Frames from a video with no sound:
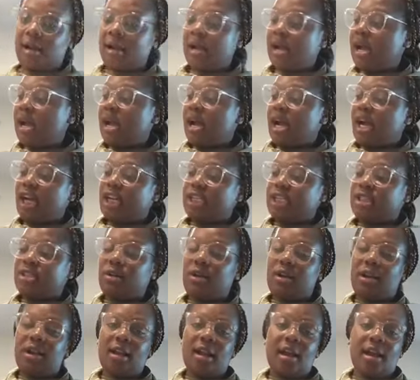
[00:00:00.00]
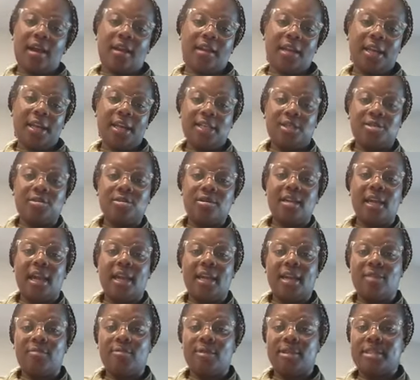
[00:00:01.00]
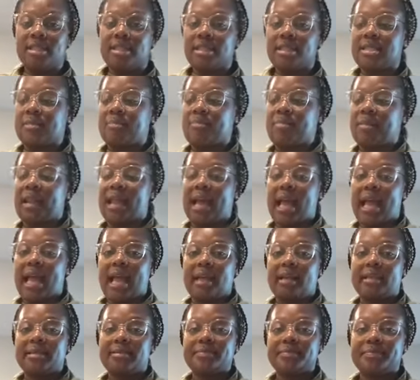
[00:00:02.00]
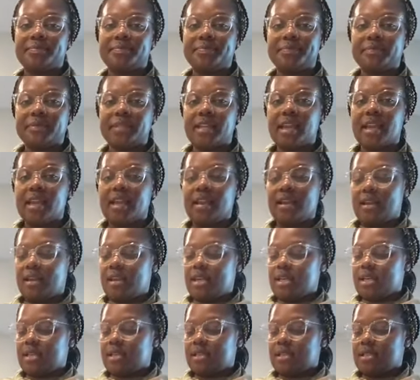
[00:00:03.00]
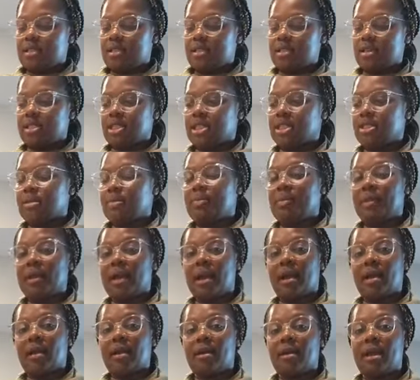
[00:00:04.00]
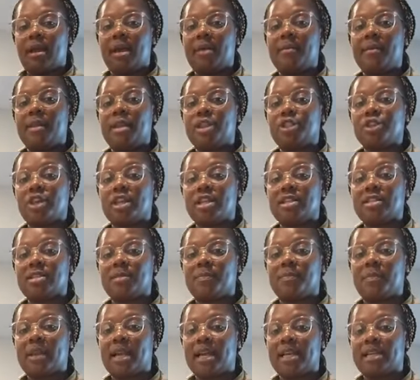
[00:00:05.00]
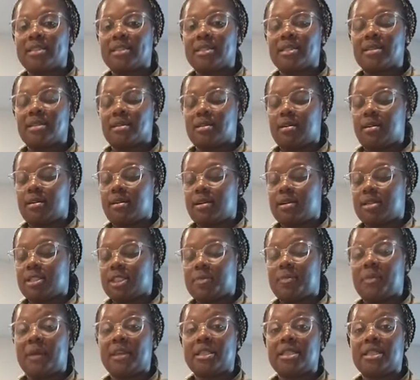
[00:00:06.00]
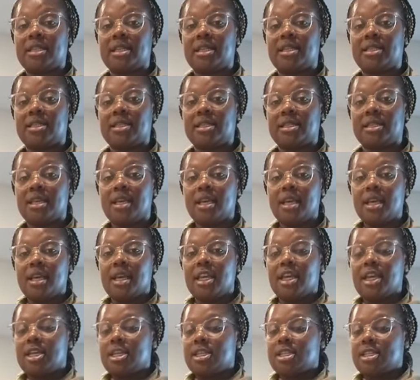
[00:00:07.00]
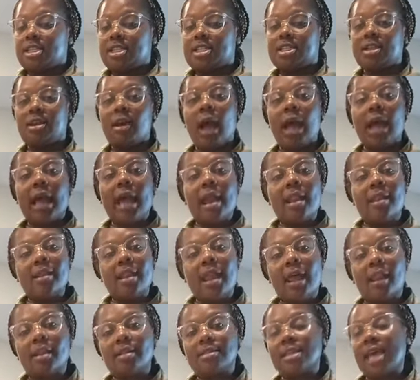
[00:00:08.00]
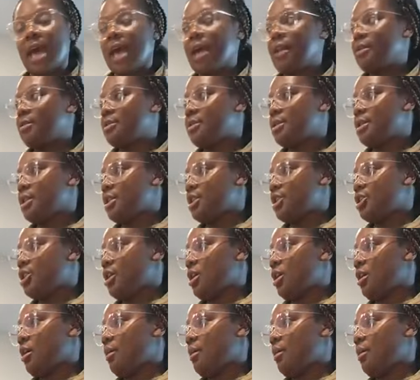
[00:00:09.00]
I started out 92 Yankee, which is supply. A supply, an administrative supply uh, specialist. So I got a lot of titles in the job.